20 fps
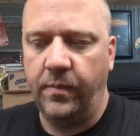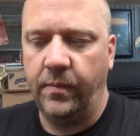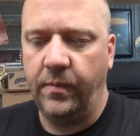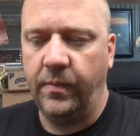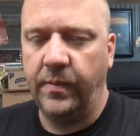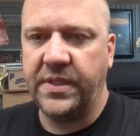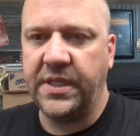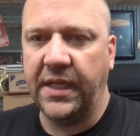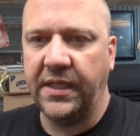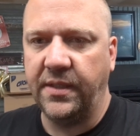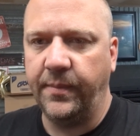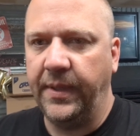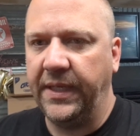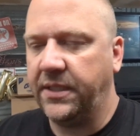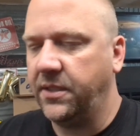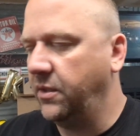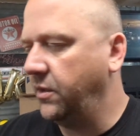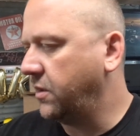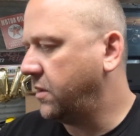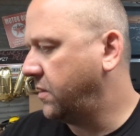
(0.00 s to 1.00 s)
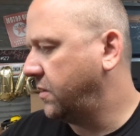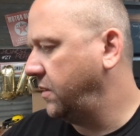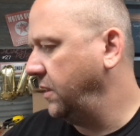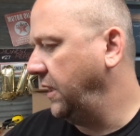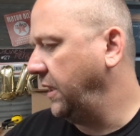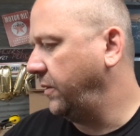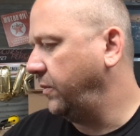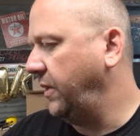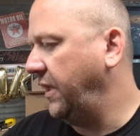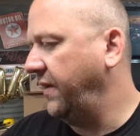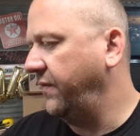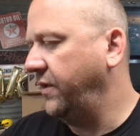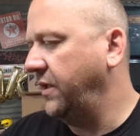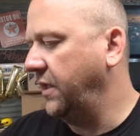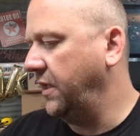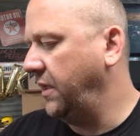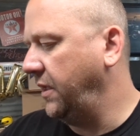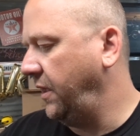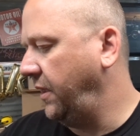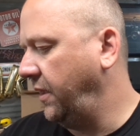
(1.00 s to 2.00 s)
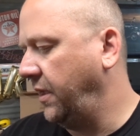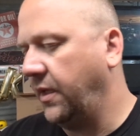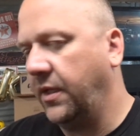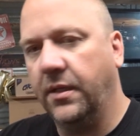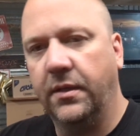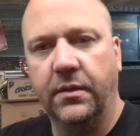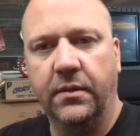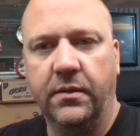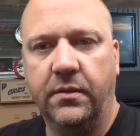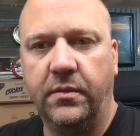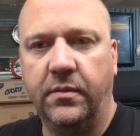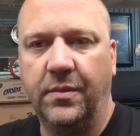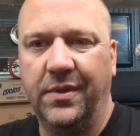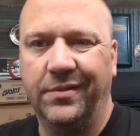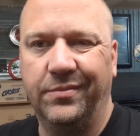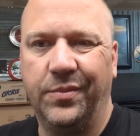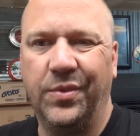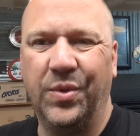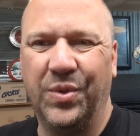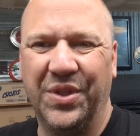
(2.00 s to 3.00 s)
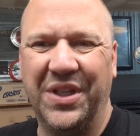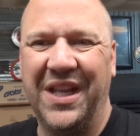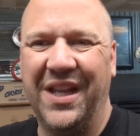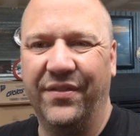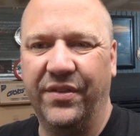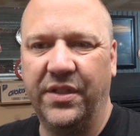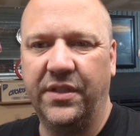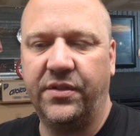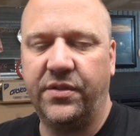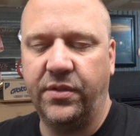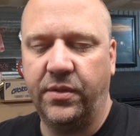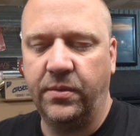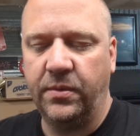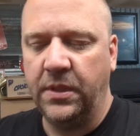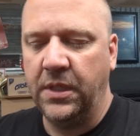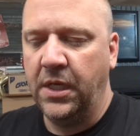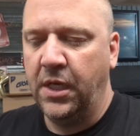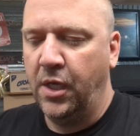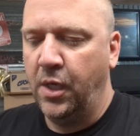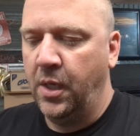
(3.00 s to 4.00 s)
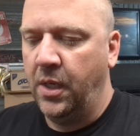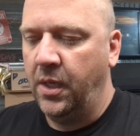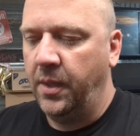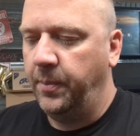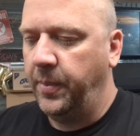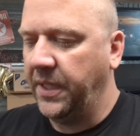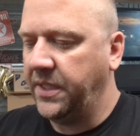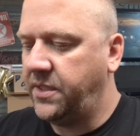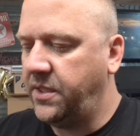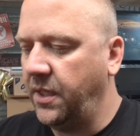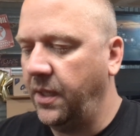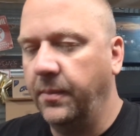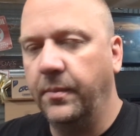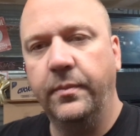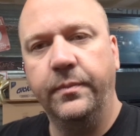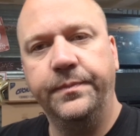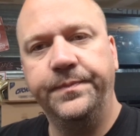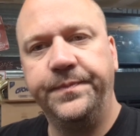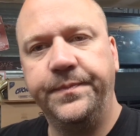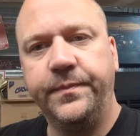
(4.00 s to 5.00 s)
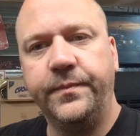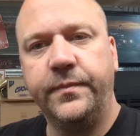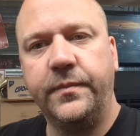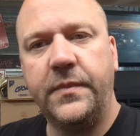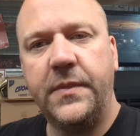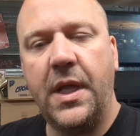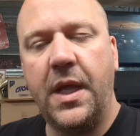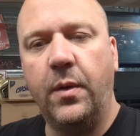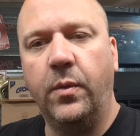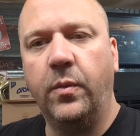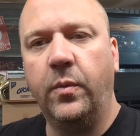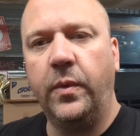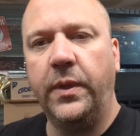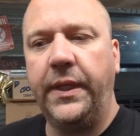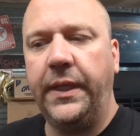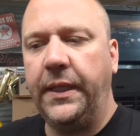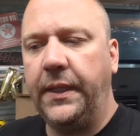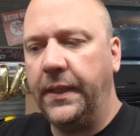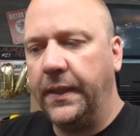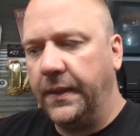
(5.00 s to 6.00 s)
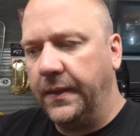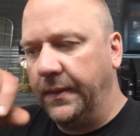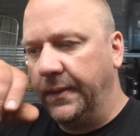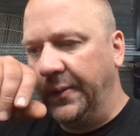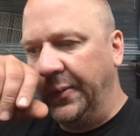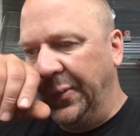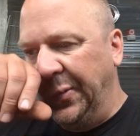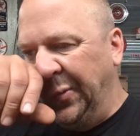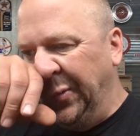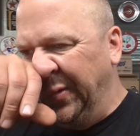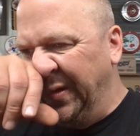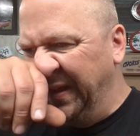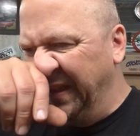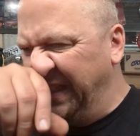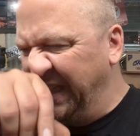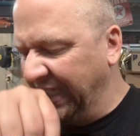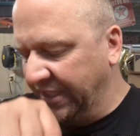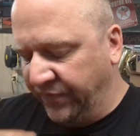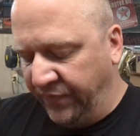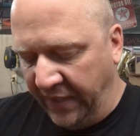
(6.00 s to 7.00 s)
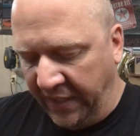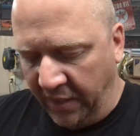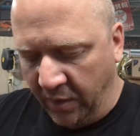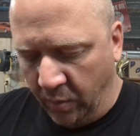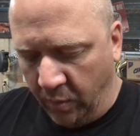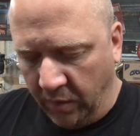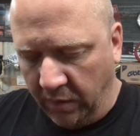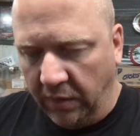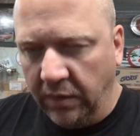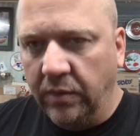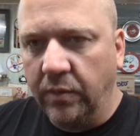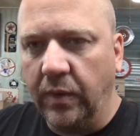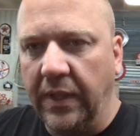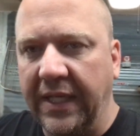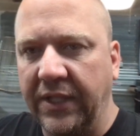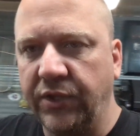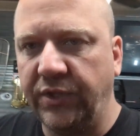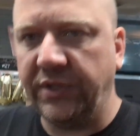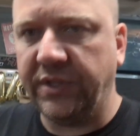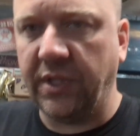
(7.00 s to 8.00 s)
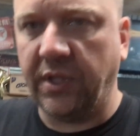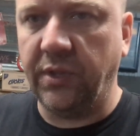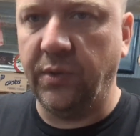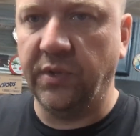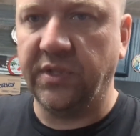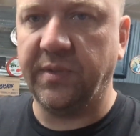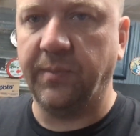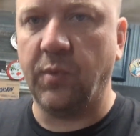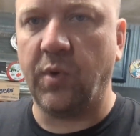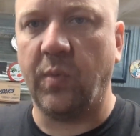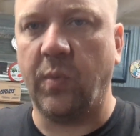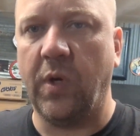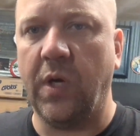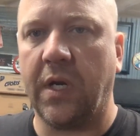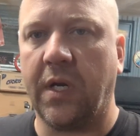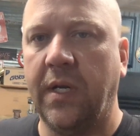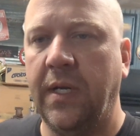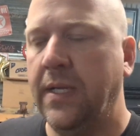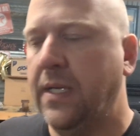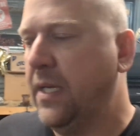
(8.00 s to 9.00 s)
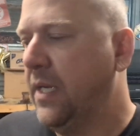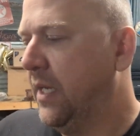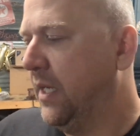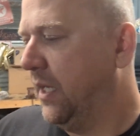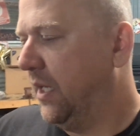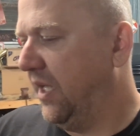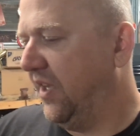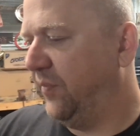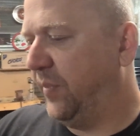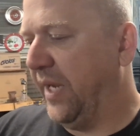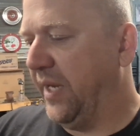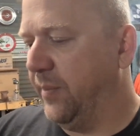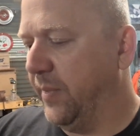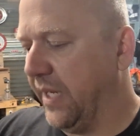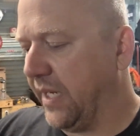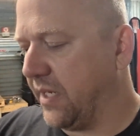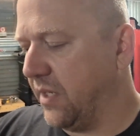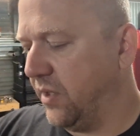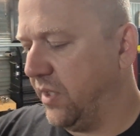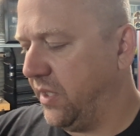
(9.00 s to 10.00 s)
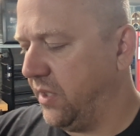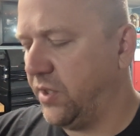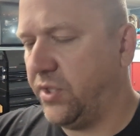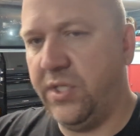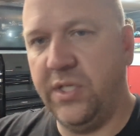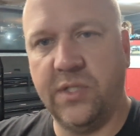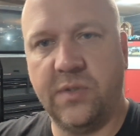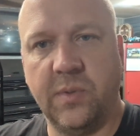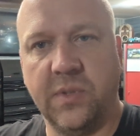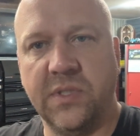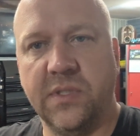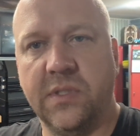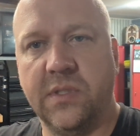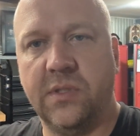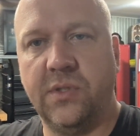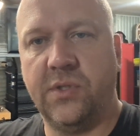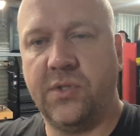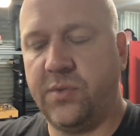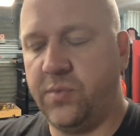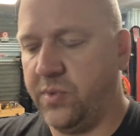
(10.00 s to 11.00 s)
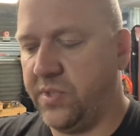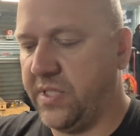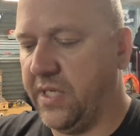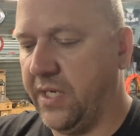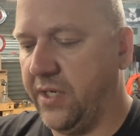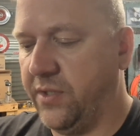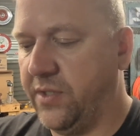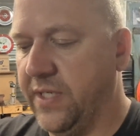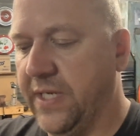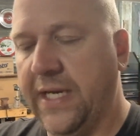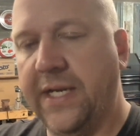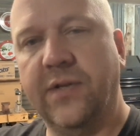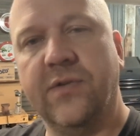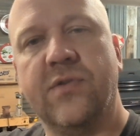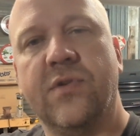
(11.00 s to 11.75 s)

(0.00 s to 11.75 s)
Besides, it makes it look like we haven't done anything, and well, we really haven't. So, but yeah, when we next video we'll actually start doing some more work. I'll have Peyton back out here. She just was tired tonight.